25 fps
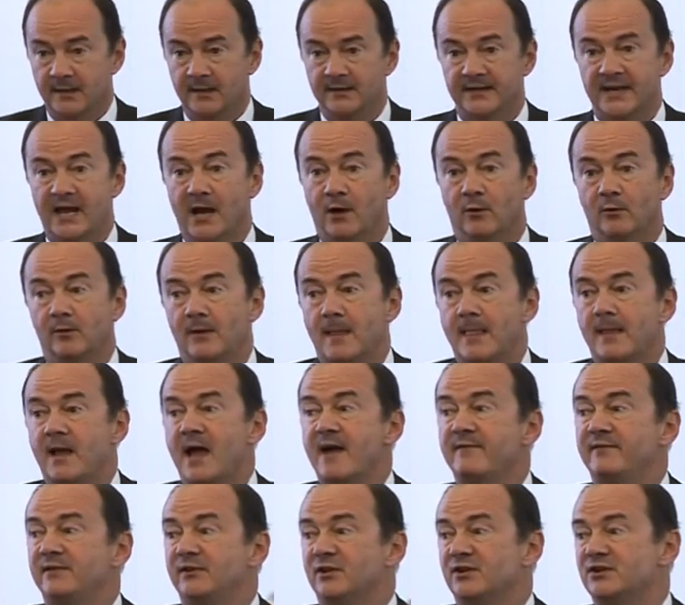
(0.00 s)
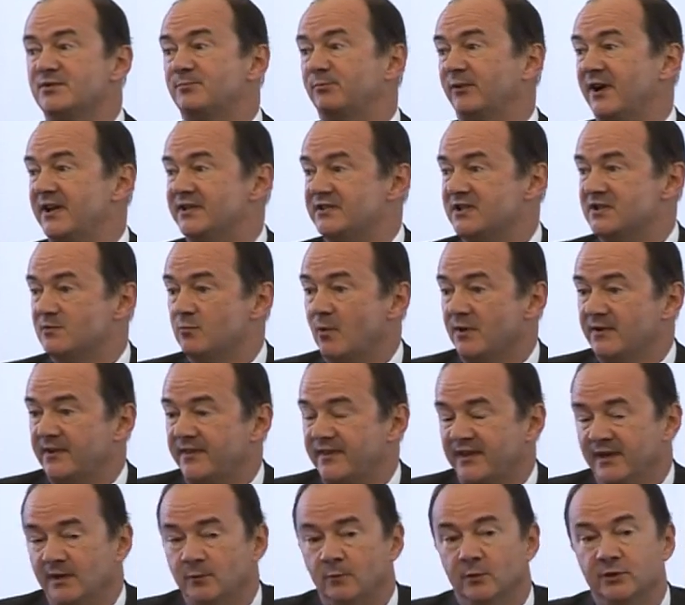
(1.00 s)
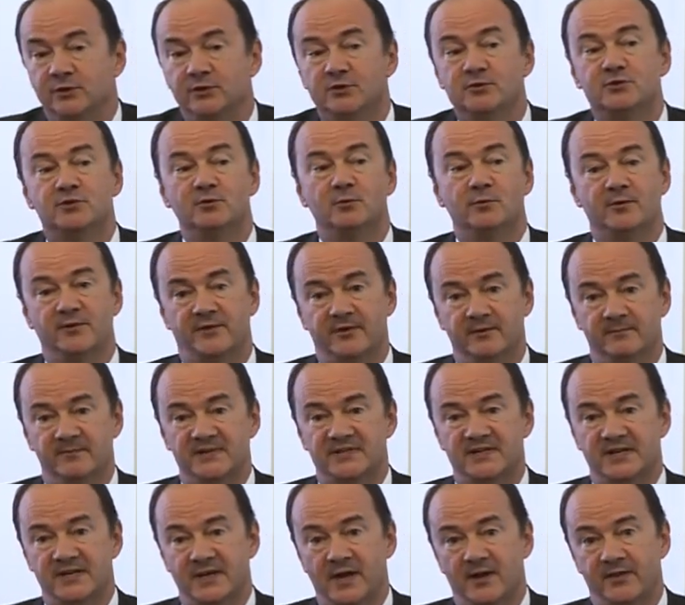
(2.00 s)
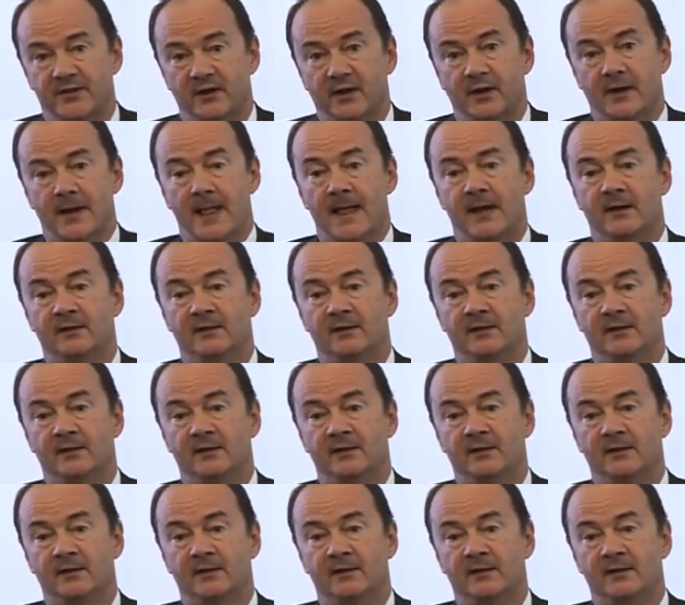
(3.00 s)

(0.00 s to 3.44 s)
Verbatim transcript: Now, having those brands is one thing, what you do with them is another.